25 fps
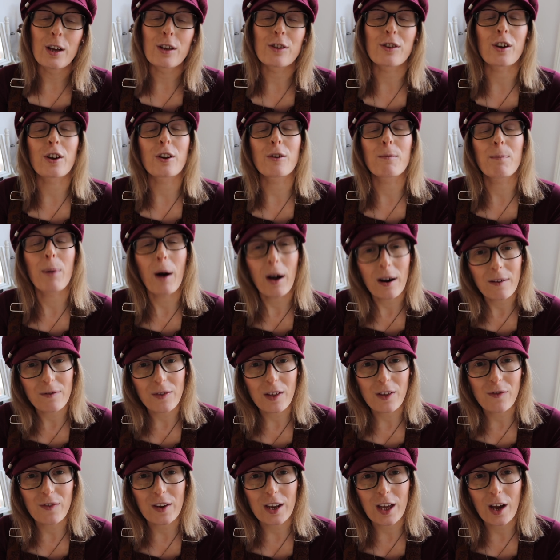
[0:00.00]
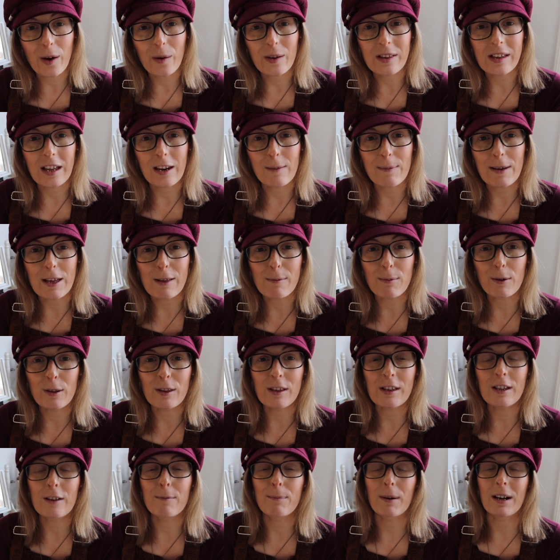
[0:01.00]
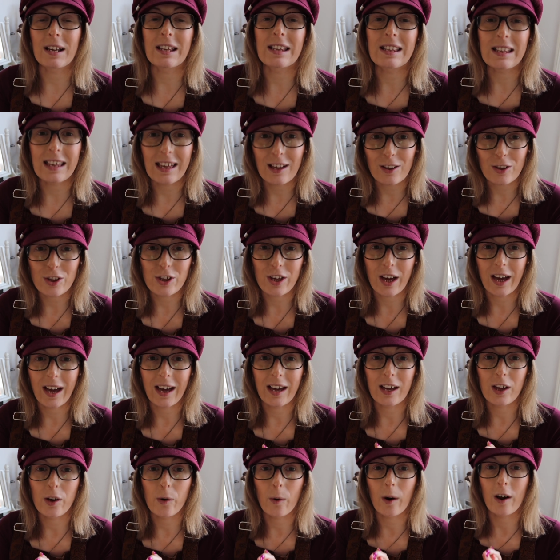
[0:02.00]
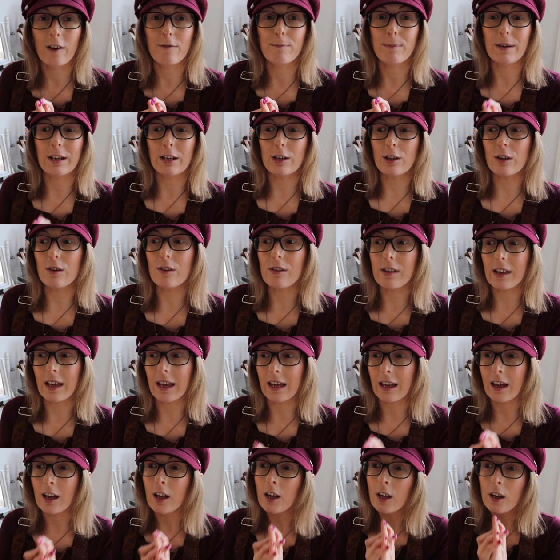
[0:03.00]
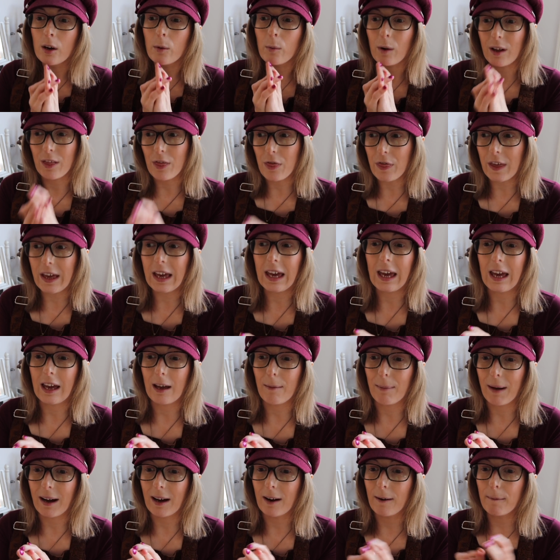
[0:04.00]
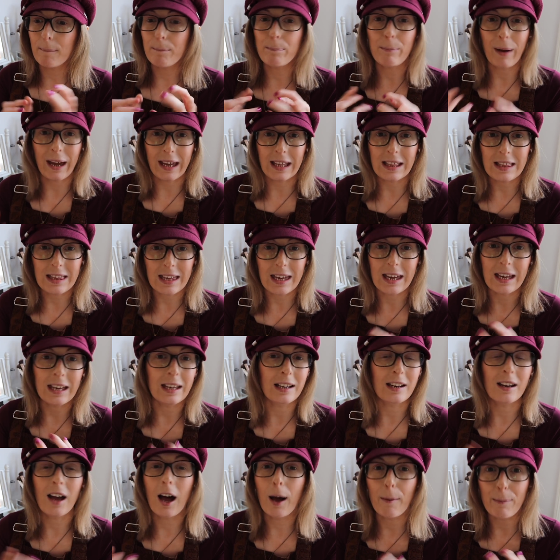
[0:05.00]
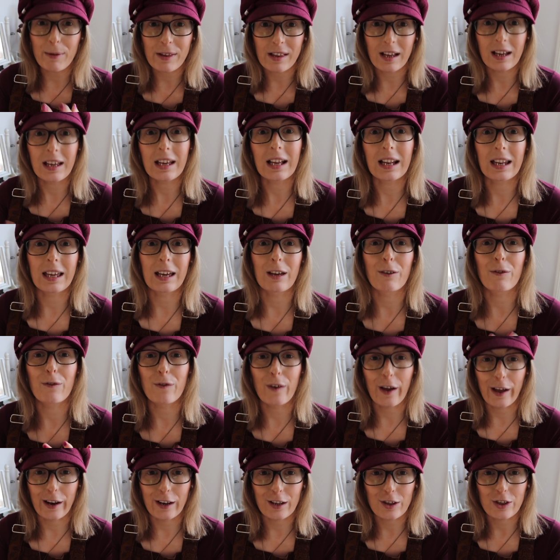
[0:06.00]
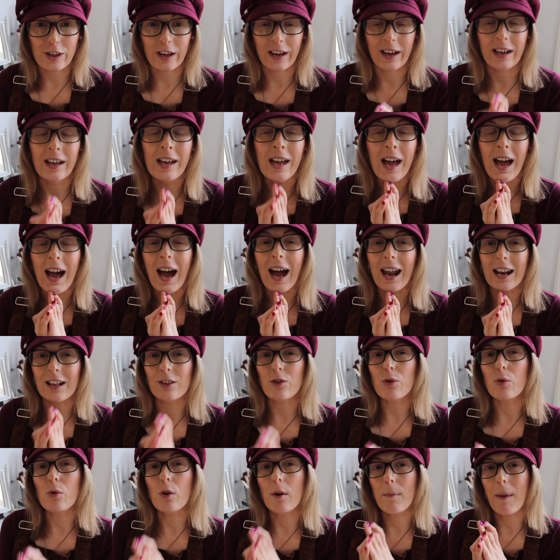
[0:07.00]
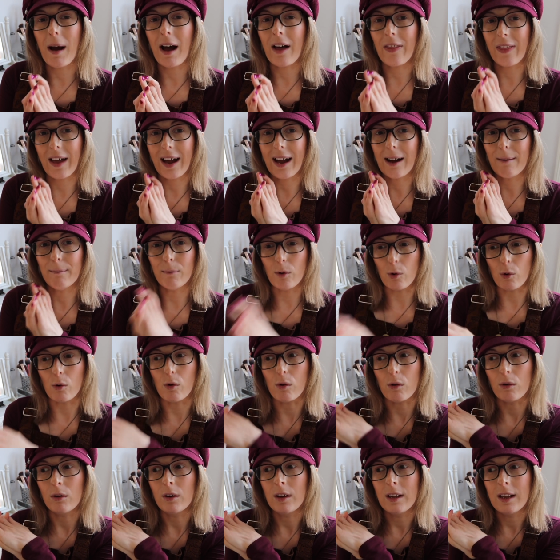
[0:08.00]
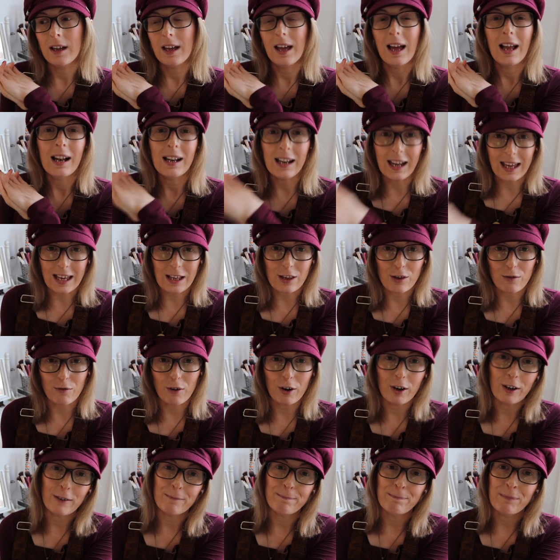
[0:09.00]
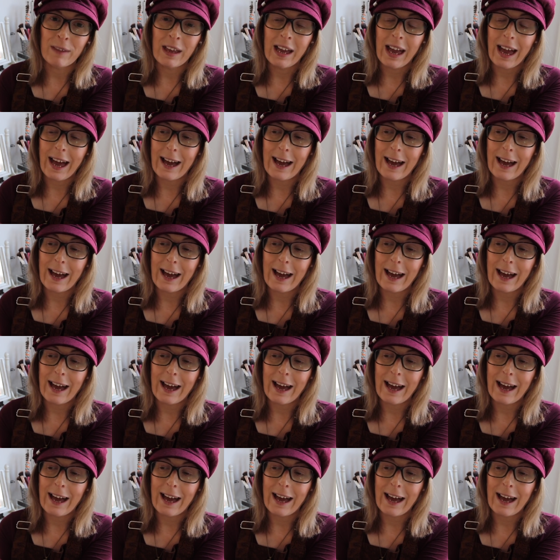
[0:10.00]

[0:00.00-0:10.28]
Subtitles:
So part of this video is going to be sponsored by Skillshare, who I've been using when thinking about painting and upcycling of furniture. And I'll talk about that more later on.